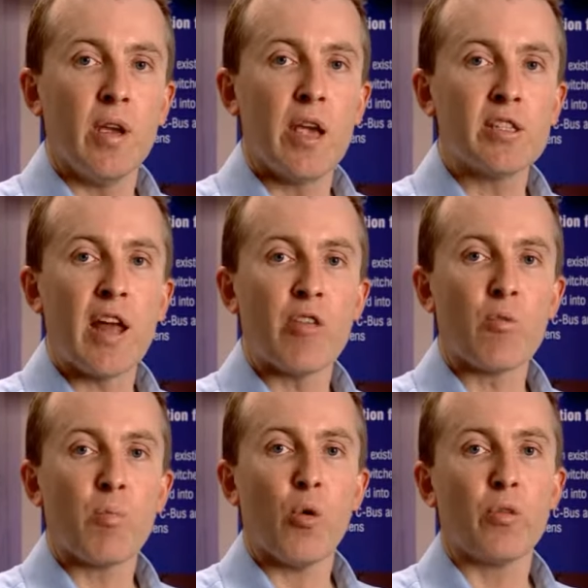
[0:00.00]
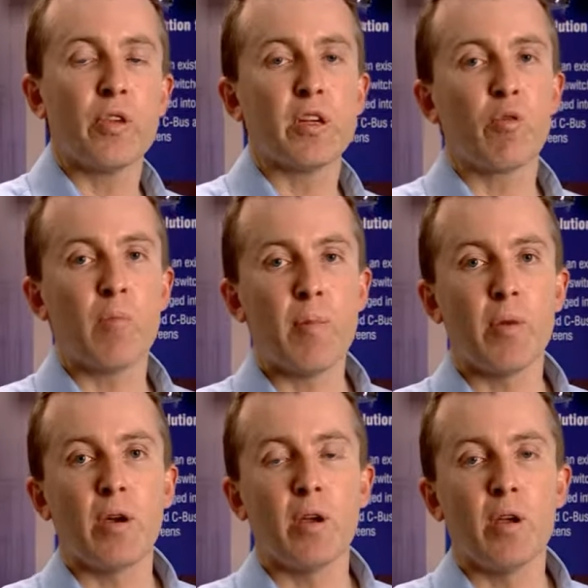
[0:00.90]
Here's another important thing to
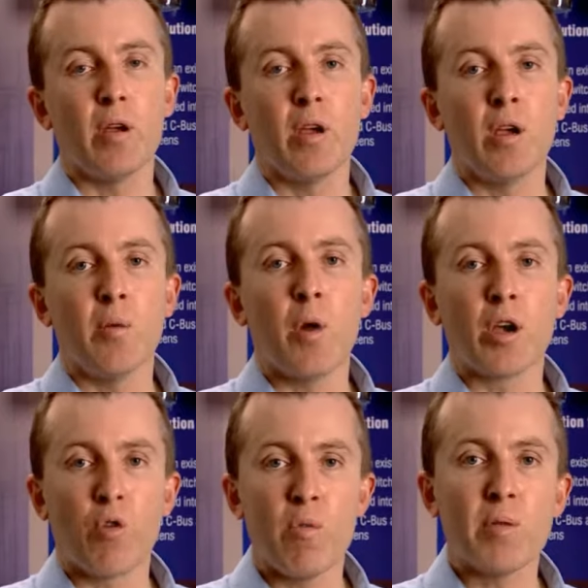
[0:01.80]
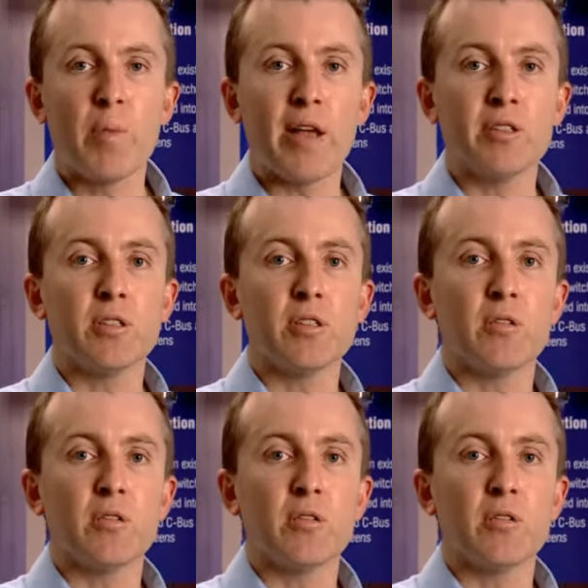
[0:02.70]
remember. By grouping buttons,